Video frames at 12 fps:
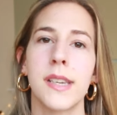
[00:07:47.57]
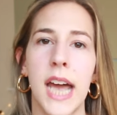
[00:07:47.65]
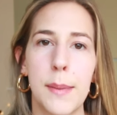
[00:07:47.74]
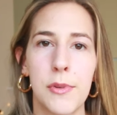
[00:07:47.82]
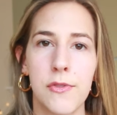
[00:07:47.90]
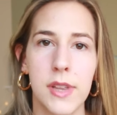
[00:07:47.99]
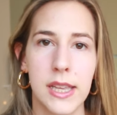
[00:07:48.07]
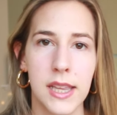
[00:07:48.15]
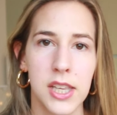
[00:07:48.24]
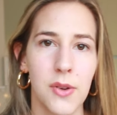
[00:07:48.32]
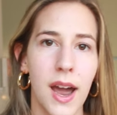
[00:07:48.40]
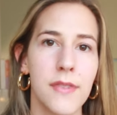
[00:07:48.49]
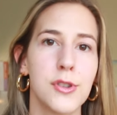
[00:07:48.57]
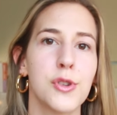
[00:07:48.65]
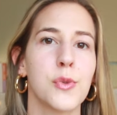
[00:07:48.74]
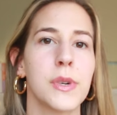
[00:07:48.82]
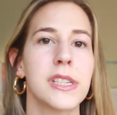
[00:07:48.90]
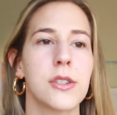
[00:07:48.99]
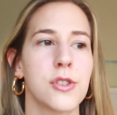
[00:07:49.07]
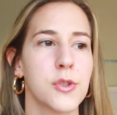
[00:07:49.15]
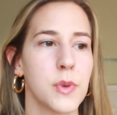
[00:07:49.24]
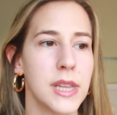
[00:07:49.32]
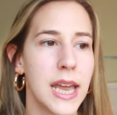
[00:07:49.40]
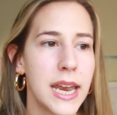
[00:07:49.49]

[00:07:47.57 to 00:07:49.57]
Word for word: type of thing that you have to do research with